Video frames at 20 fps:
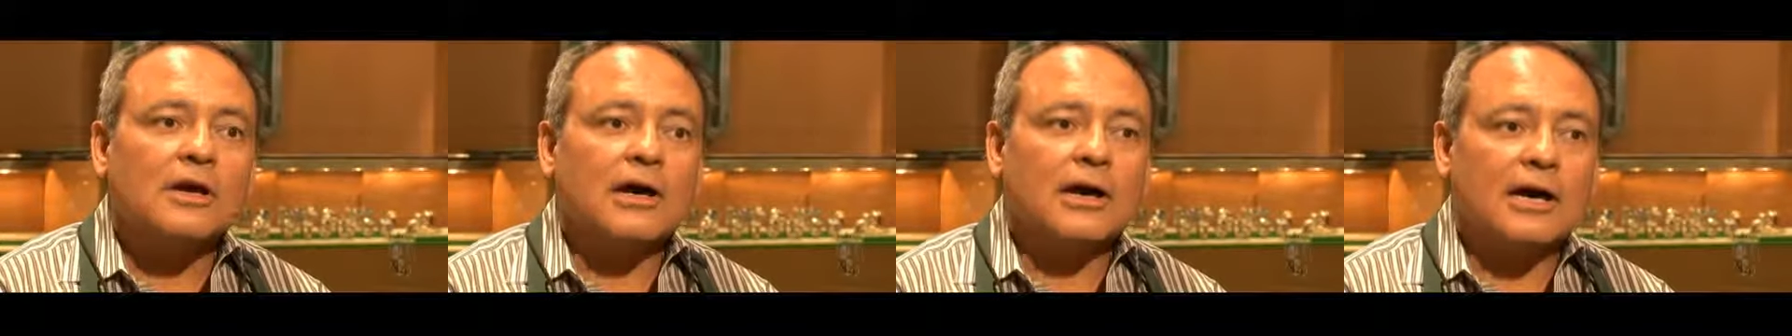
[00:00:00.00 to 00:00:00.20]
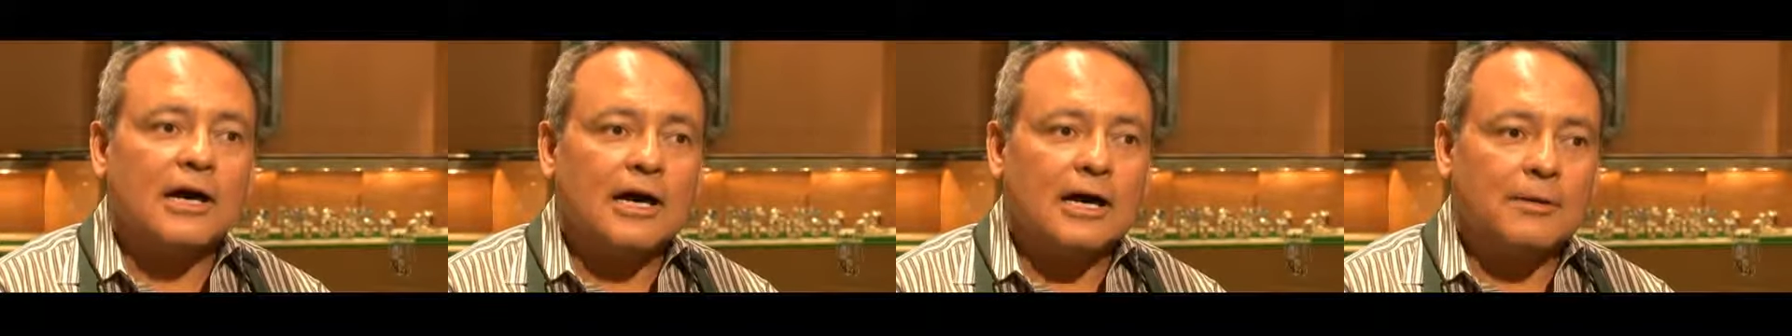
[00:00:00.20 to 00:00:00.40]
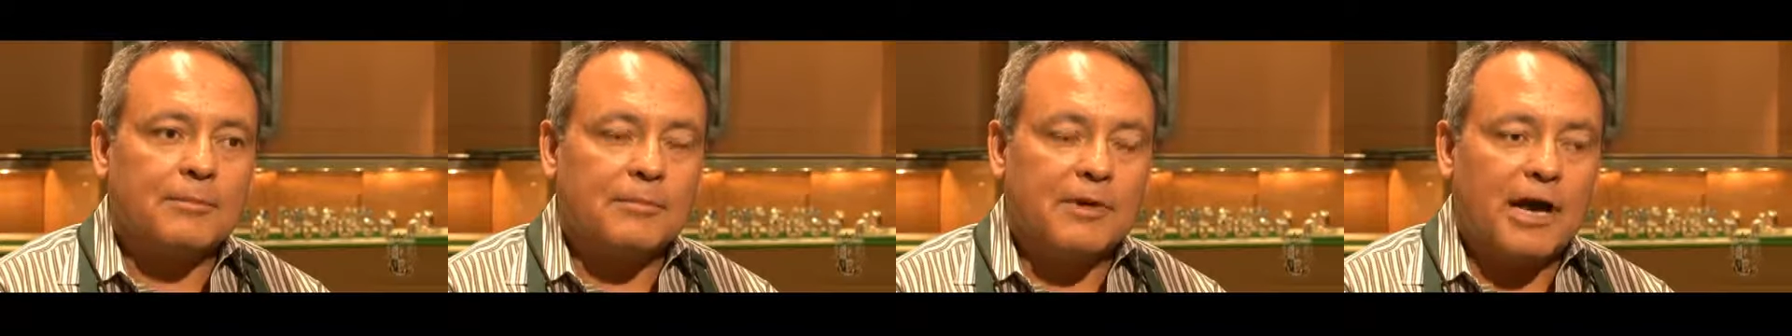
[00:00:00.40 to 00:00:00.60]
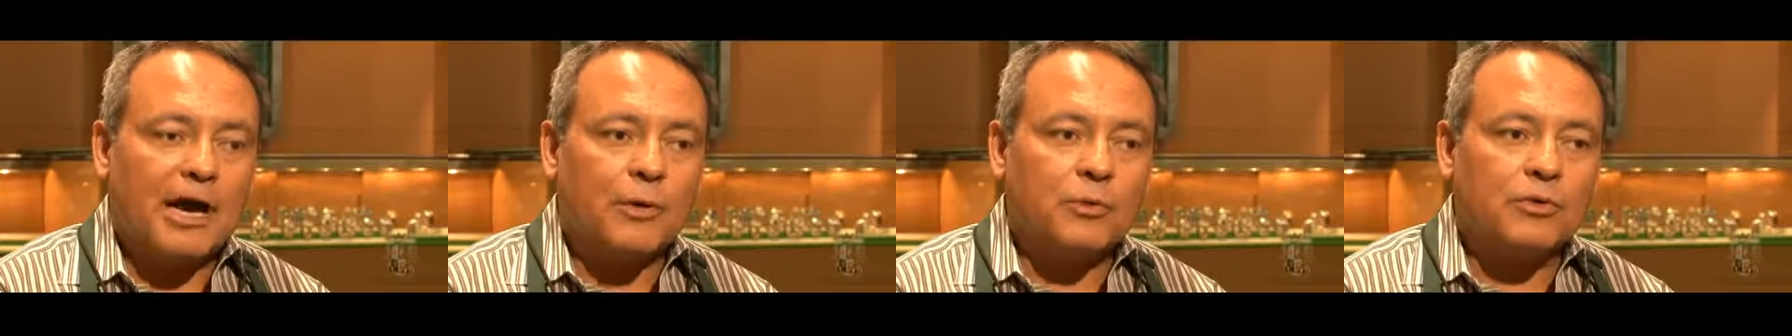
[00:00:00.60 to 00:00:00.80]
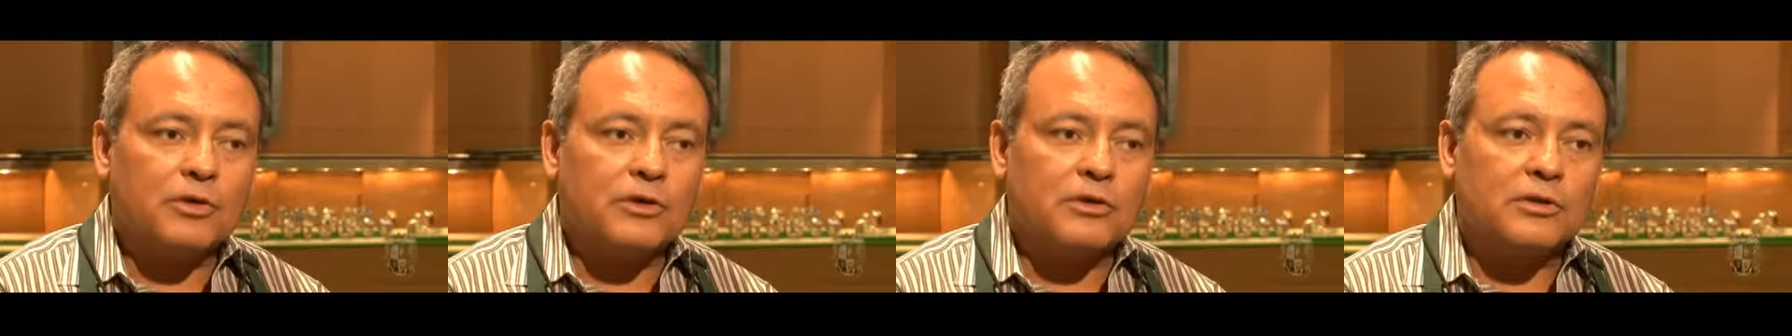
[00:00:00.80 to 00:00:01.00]
Um,
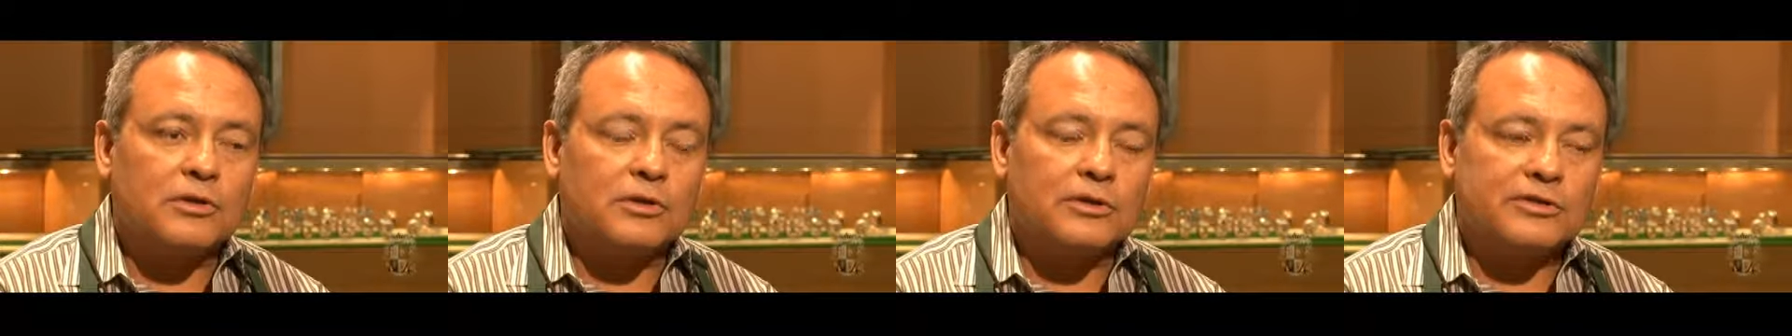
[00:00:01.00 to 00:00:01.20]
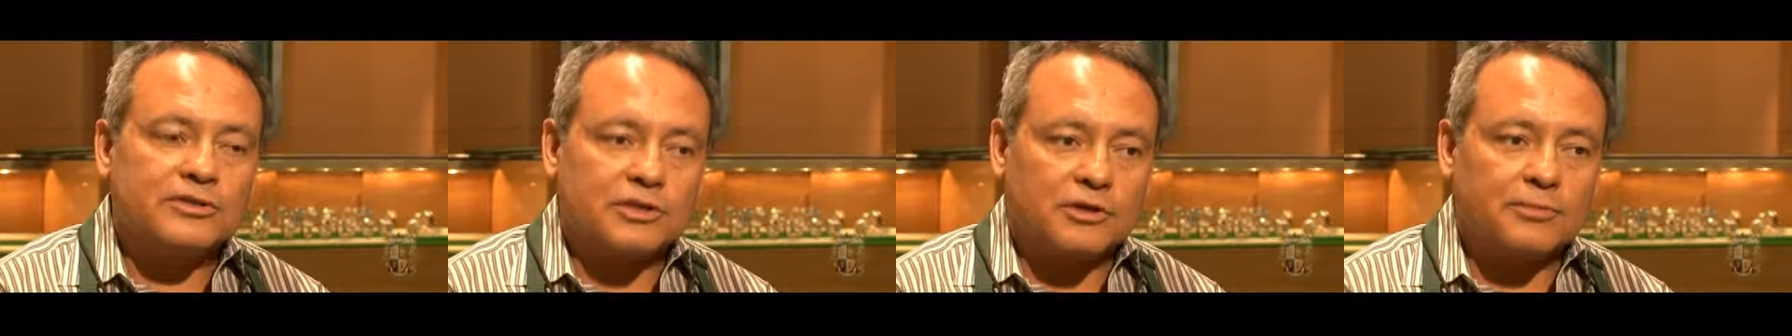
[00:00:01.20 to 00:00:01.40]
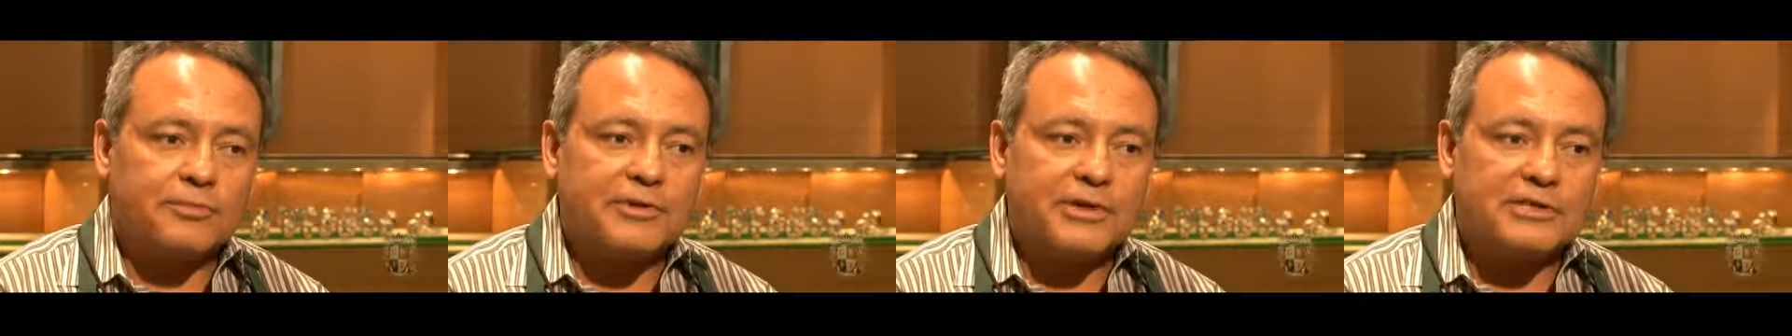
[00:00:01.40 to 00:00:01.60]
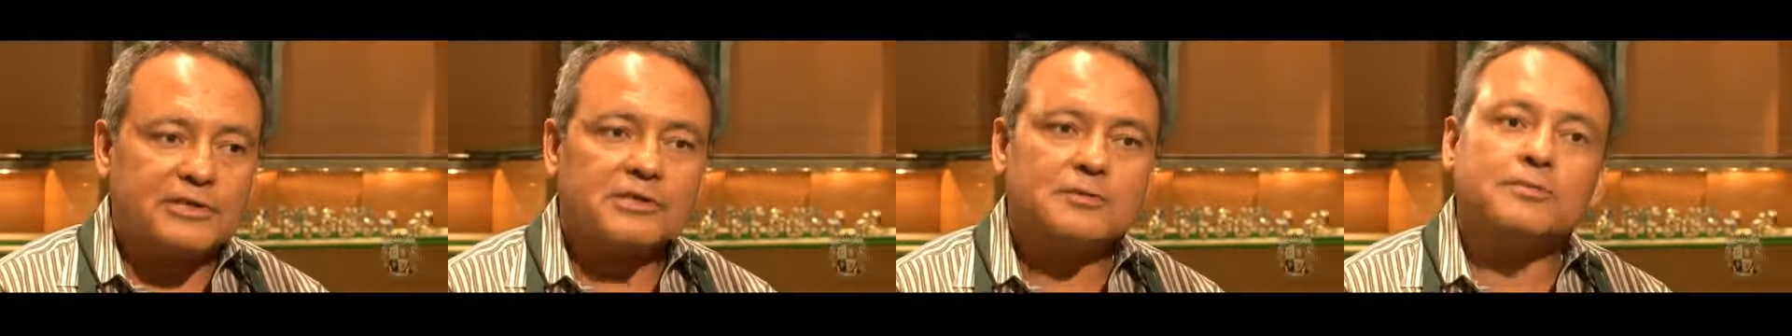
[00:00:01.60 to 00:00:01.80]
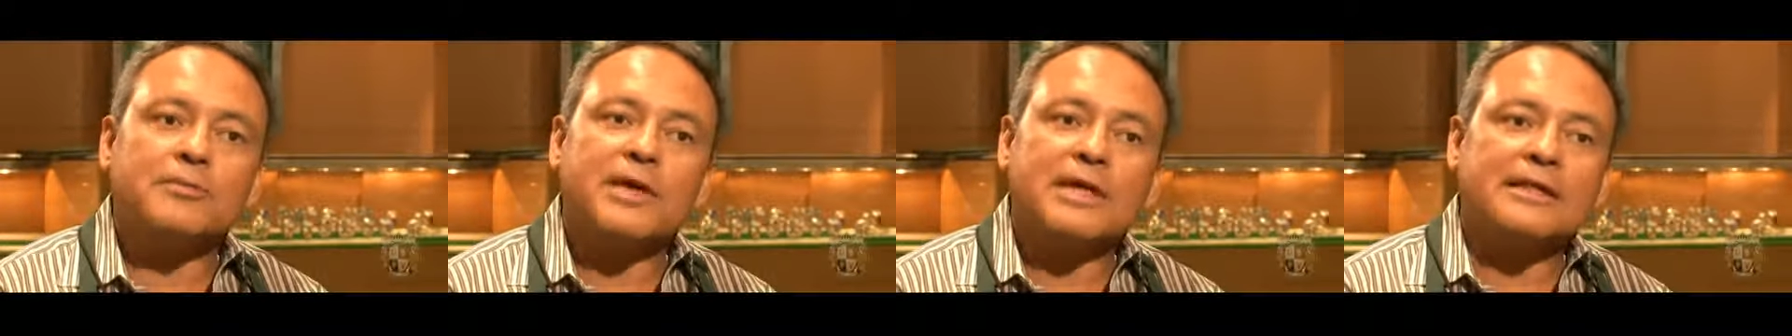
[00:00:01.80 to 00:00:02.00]
I would, certain
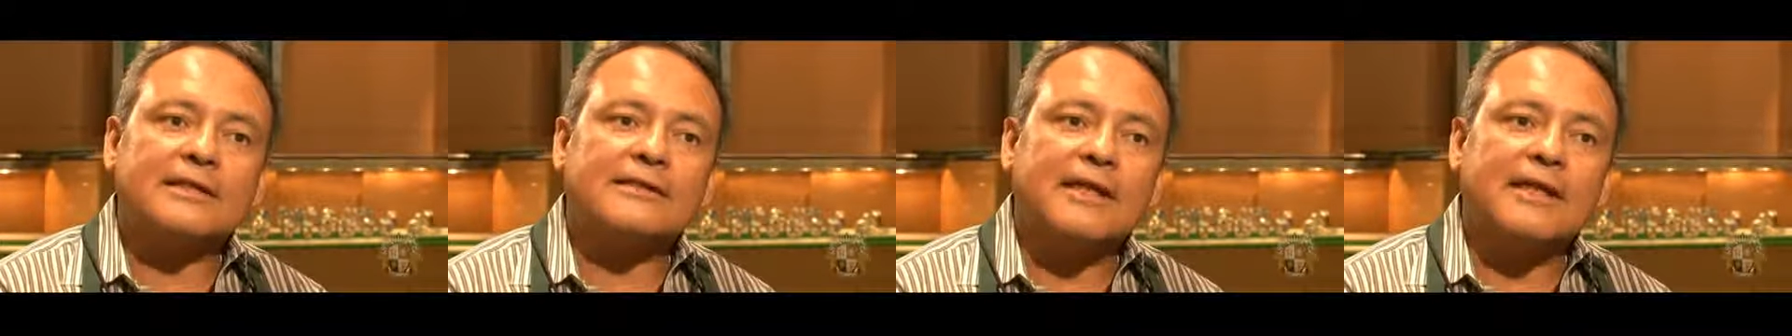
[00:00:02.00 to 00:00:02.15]
pieces may